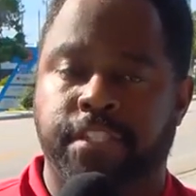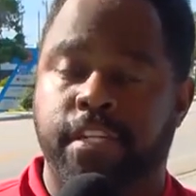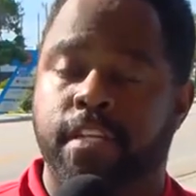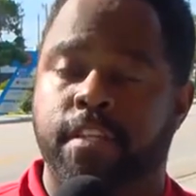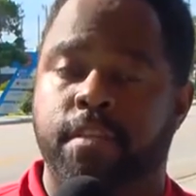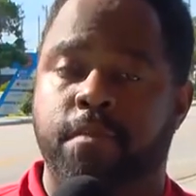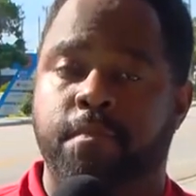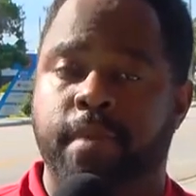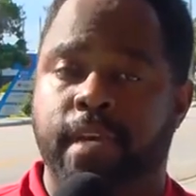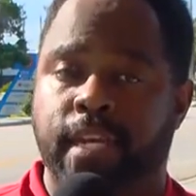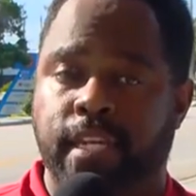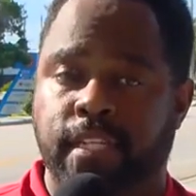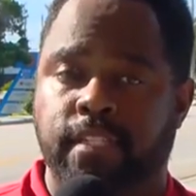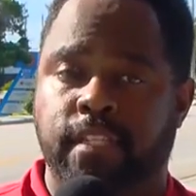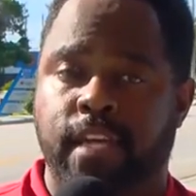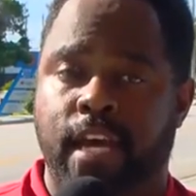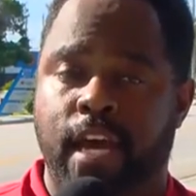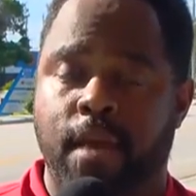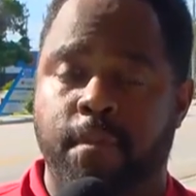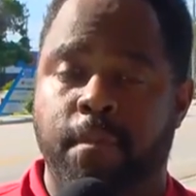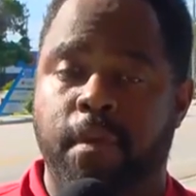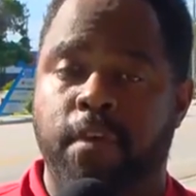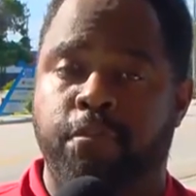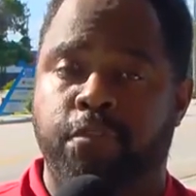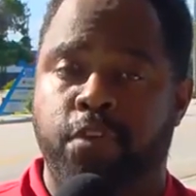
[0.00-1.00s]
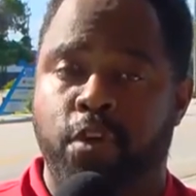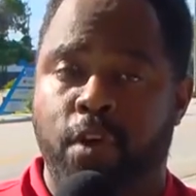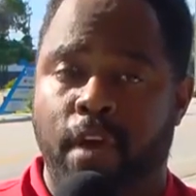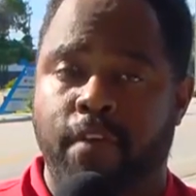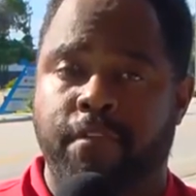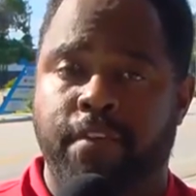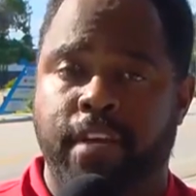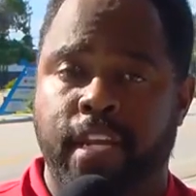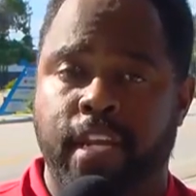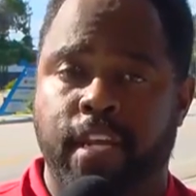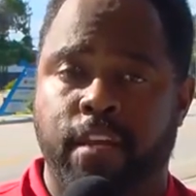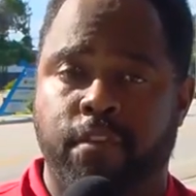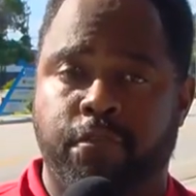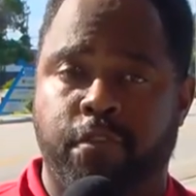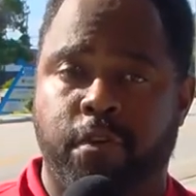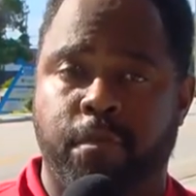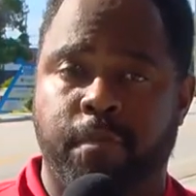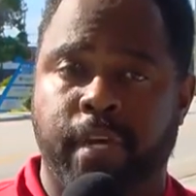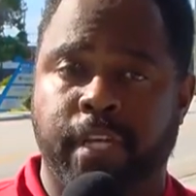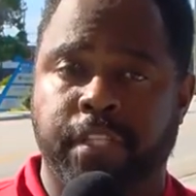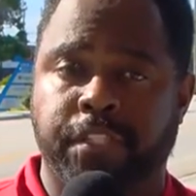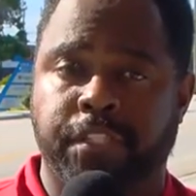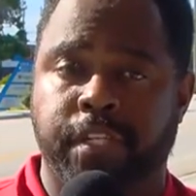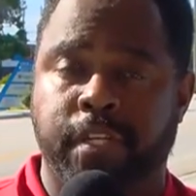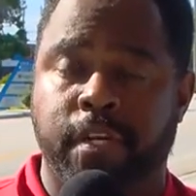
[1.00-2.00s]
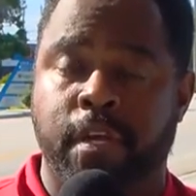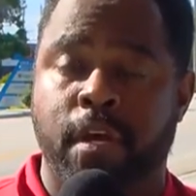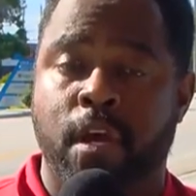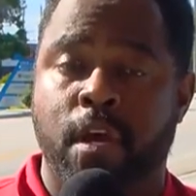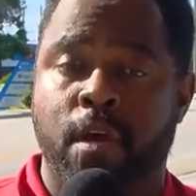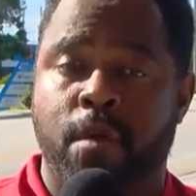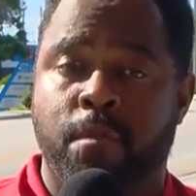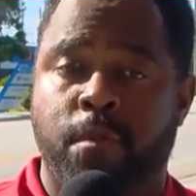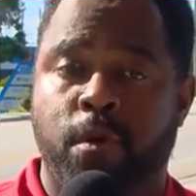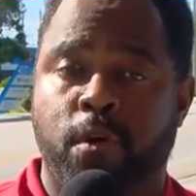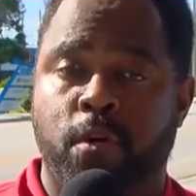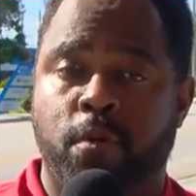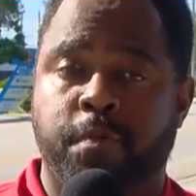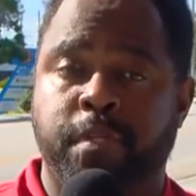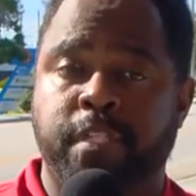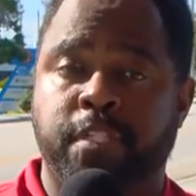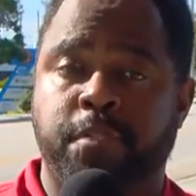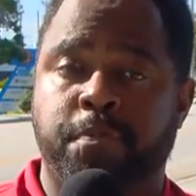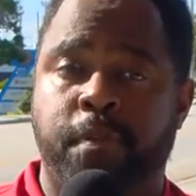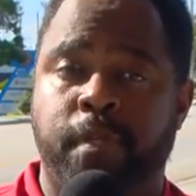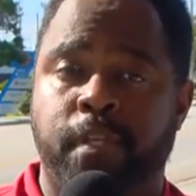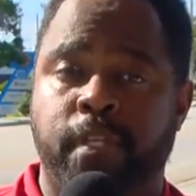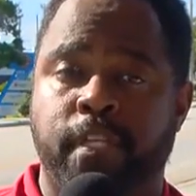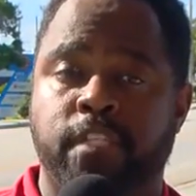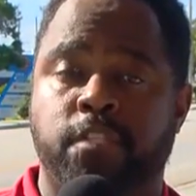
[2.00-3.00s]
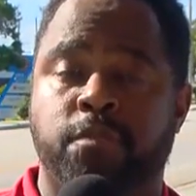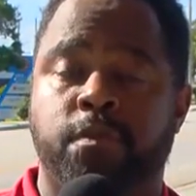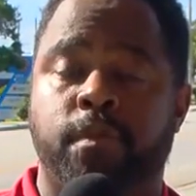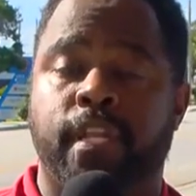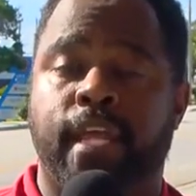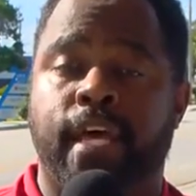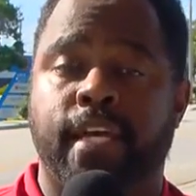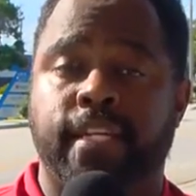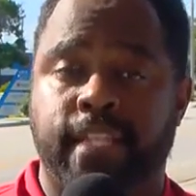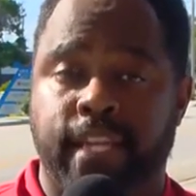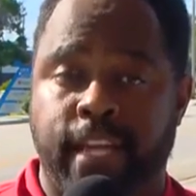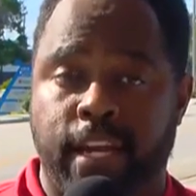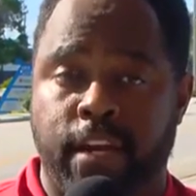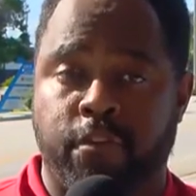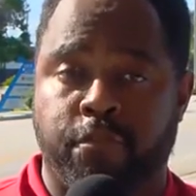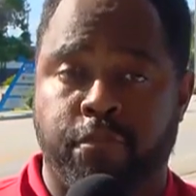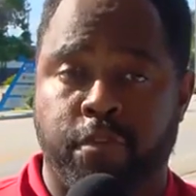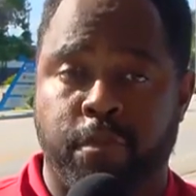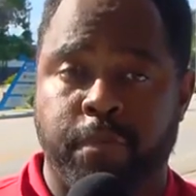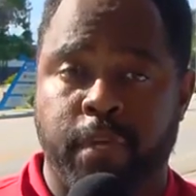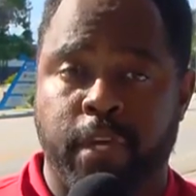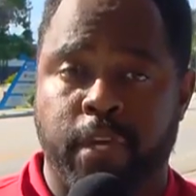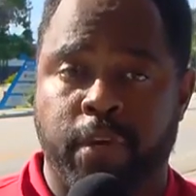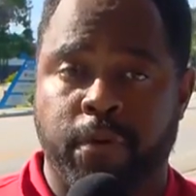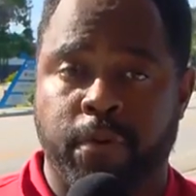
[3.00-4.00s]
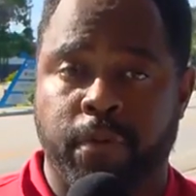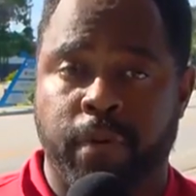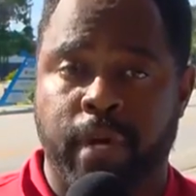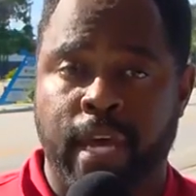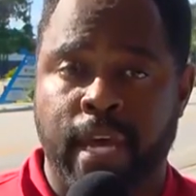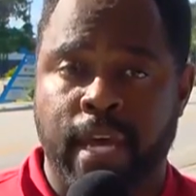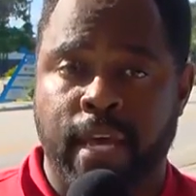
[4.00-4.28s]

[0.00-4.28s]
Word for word: In the meantime, if you have any information, Myrtle Beach Police would like to hear from you.